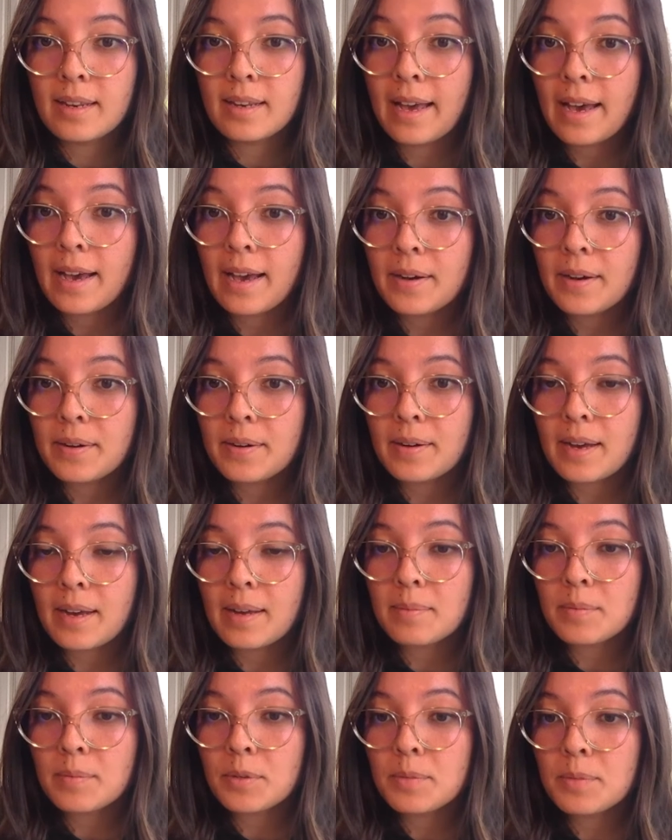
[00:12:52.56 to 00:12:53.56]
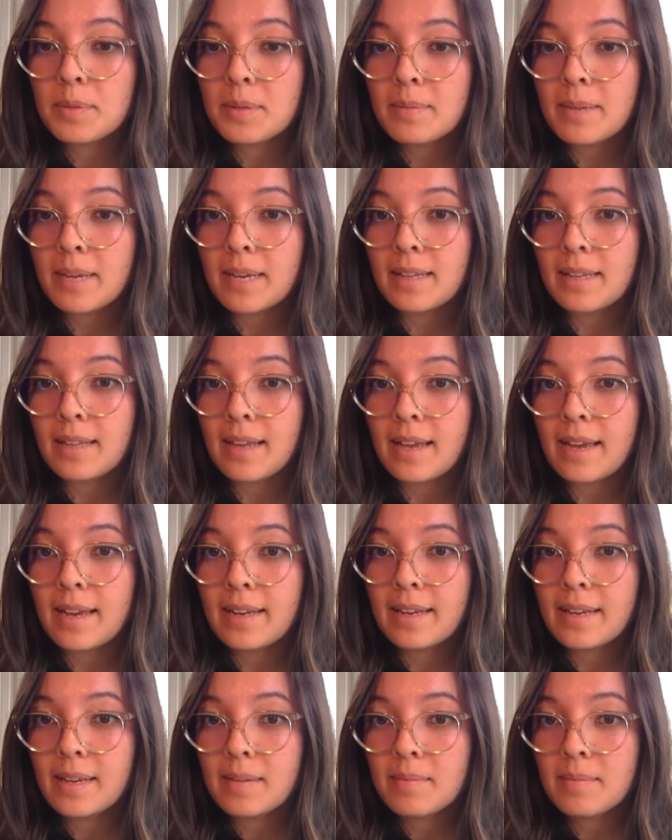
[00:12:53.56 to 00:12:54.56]
now I'm grouping by
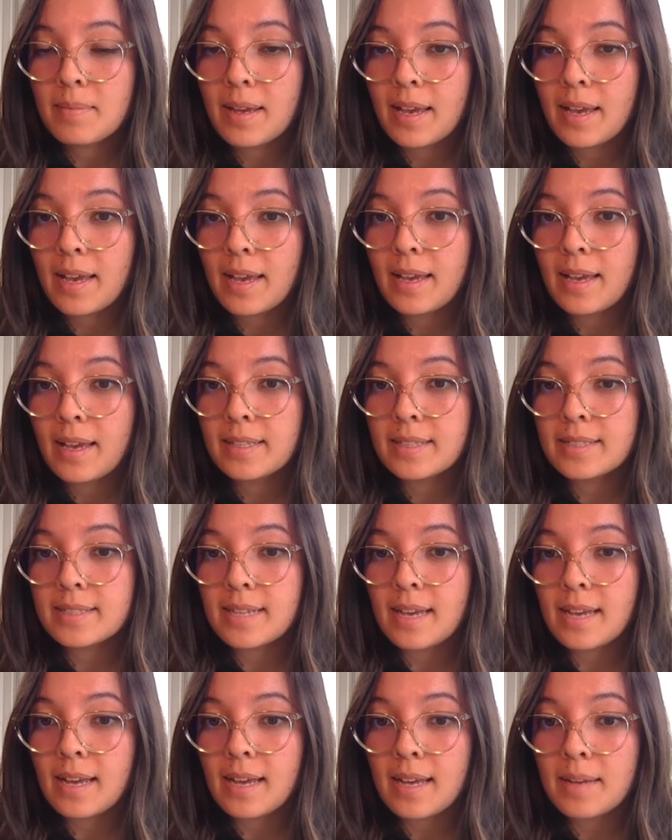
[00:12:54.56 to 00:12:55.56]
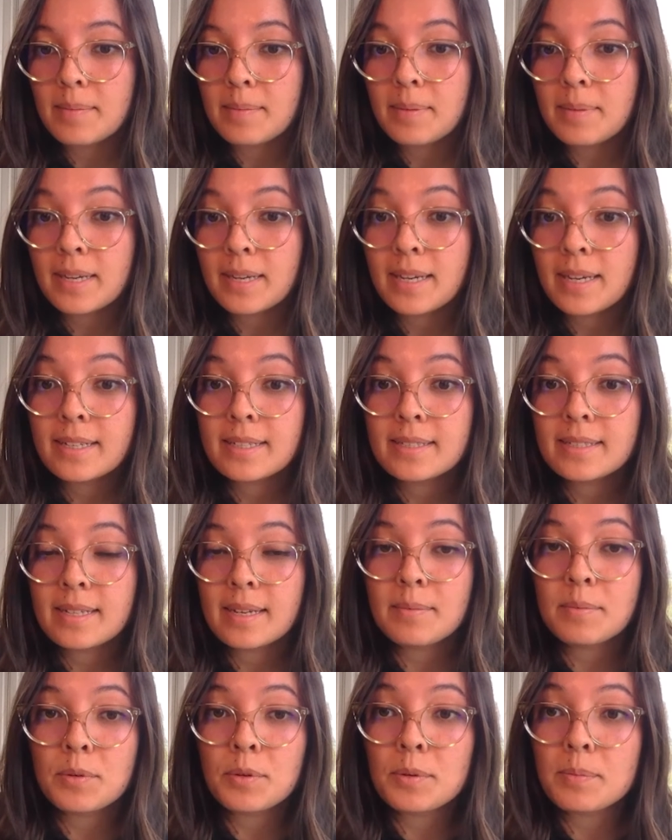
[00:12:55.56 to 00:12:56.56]
client name, and because
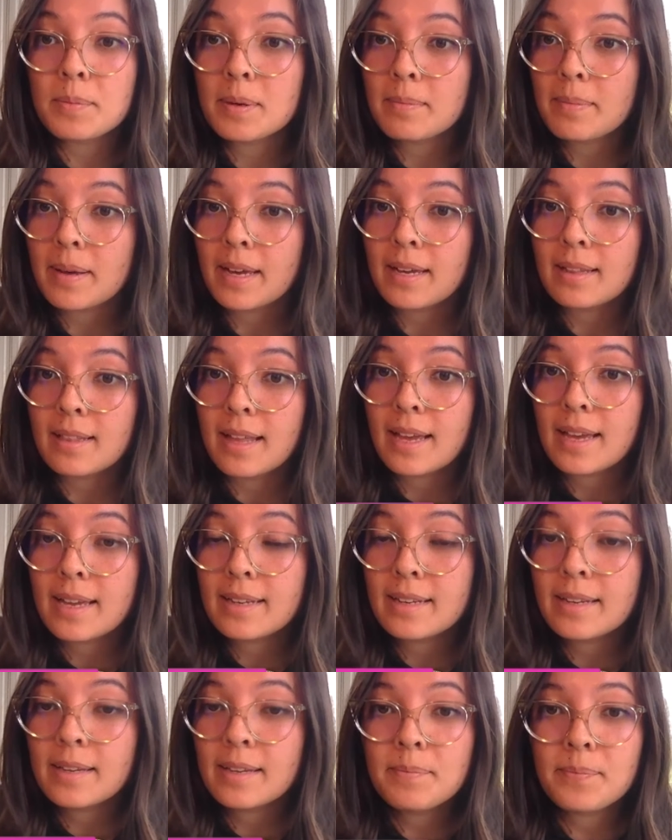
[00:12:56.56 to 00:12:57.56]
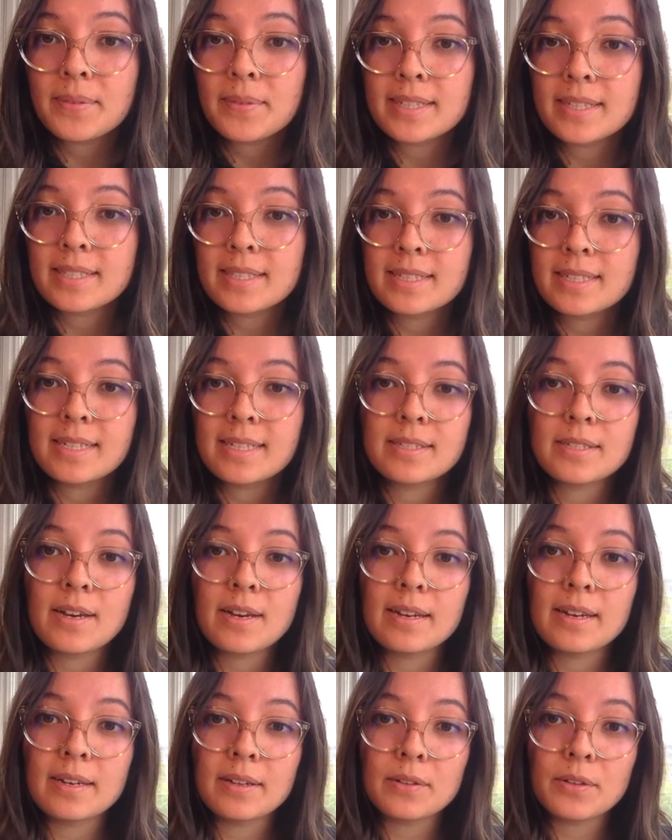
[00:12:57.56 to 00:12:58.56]
I'm grouping by client name, this list has
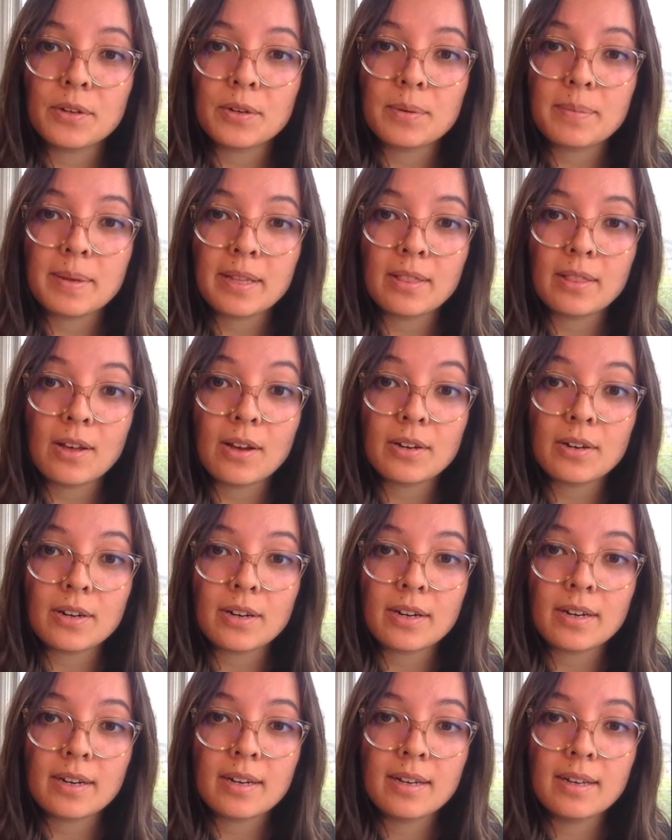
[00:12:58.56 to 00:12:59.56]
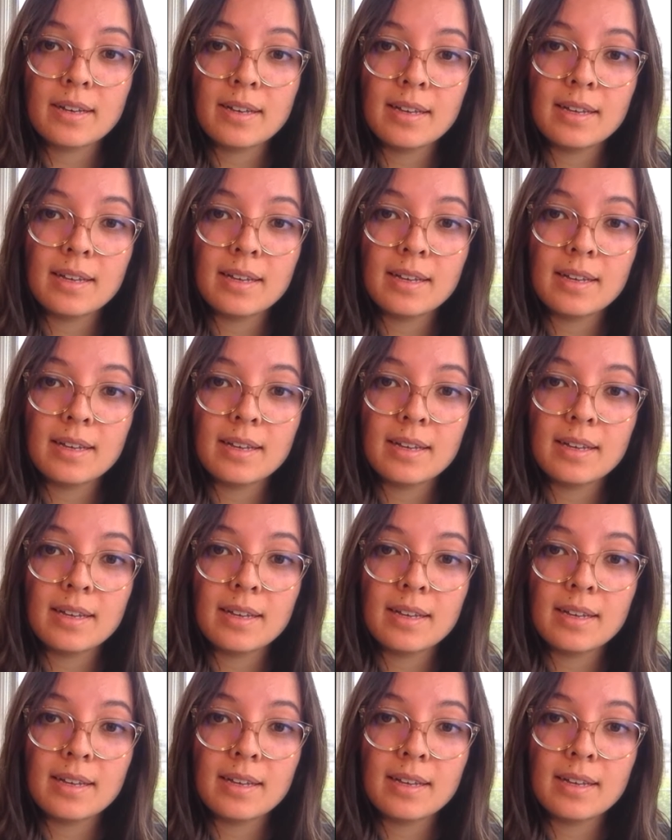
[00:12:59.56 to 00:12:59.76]
gotten a little bit longer.